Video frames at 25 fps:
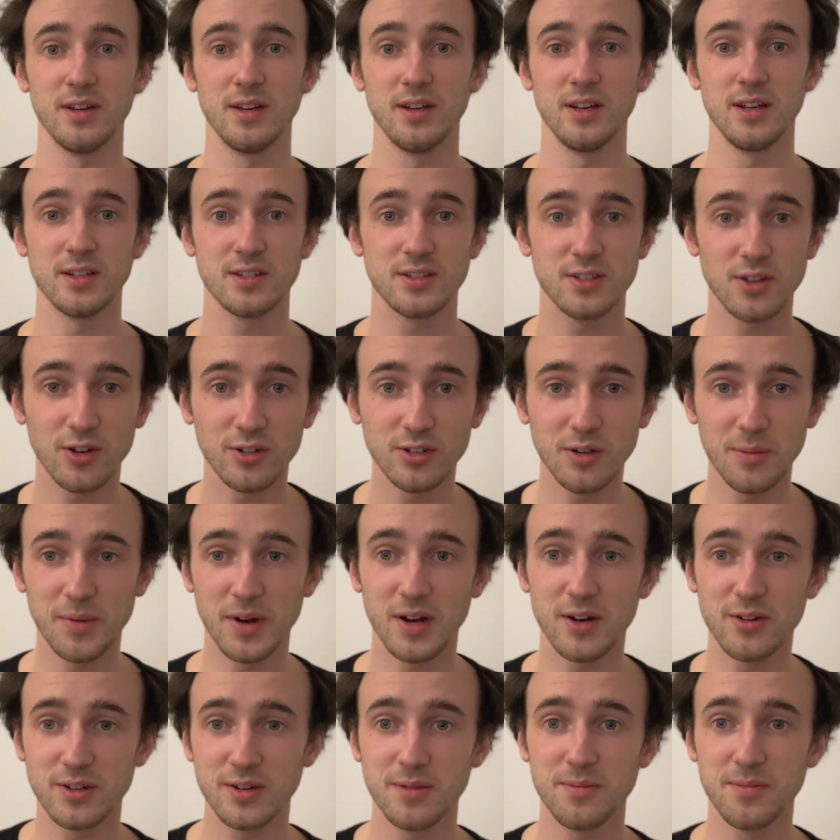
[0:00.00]
It's all
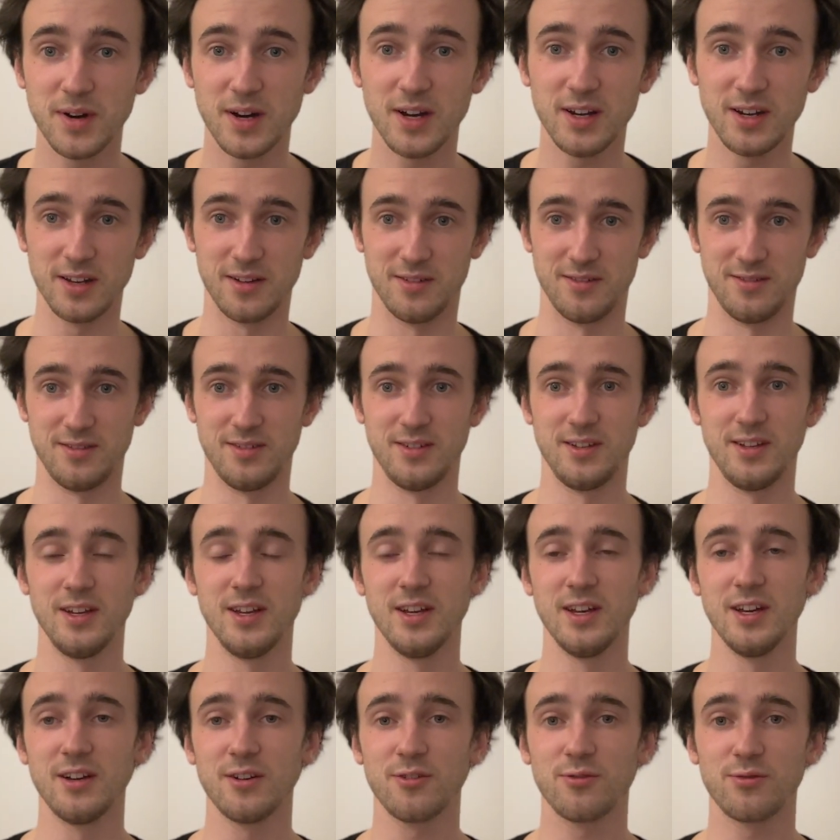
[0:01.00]
about the money.
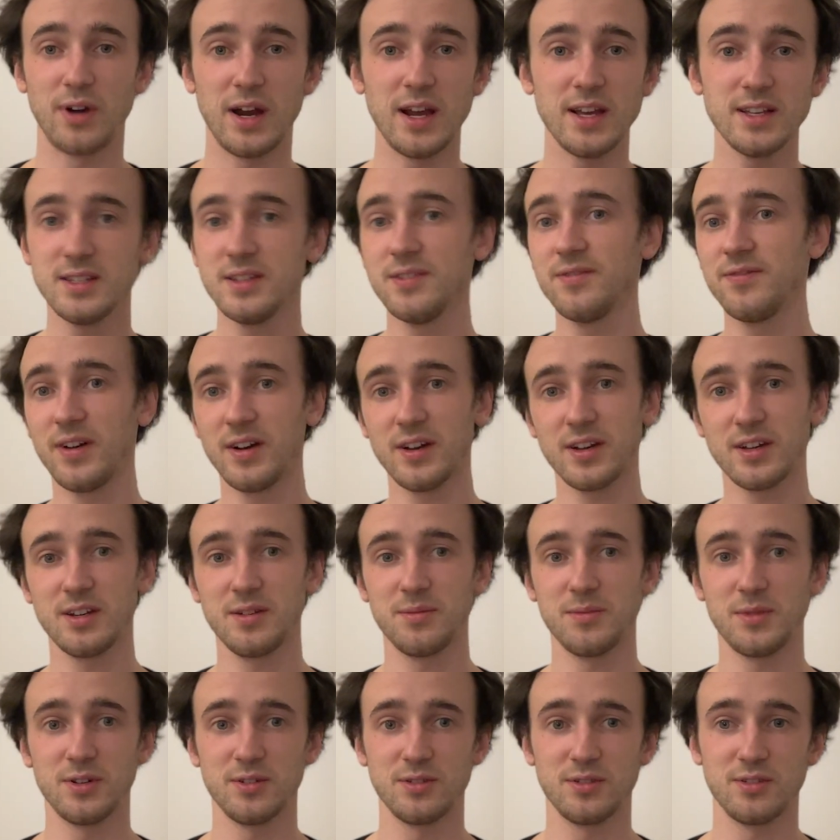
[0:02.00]
Crazy fucking
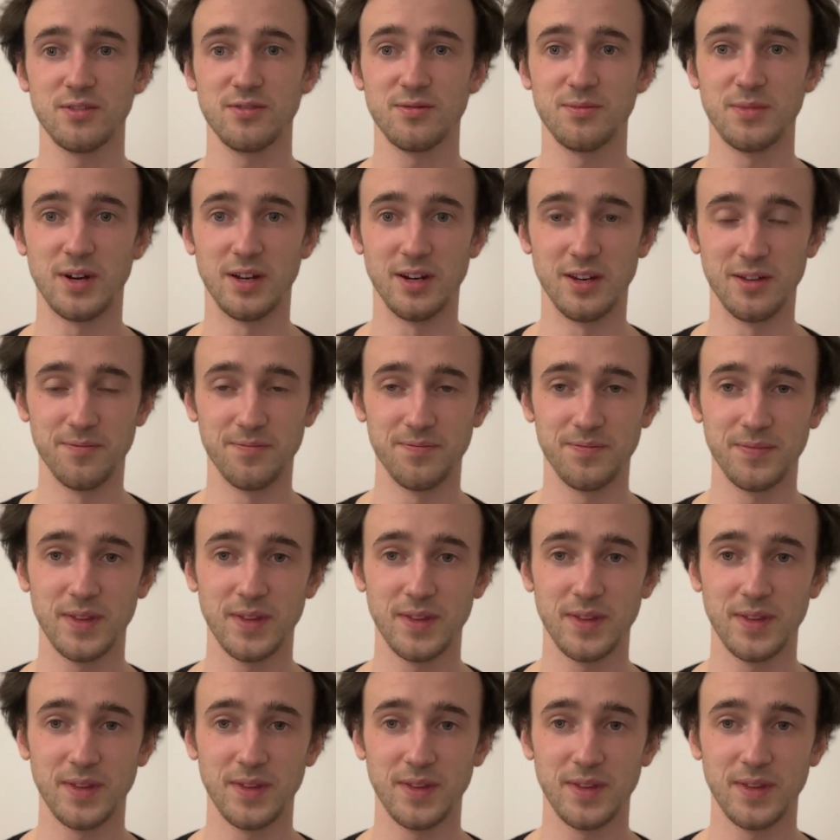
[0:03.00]
amounts of money.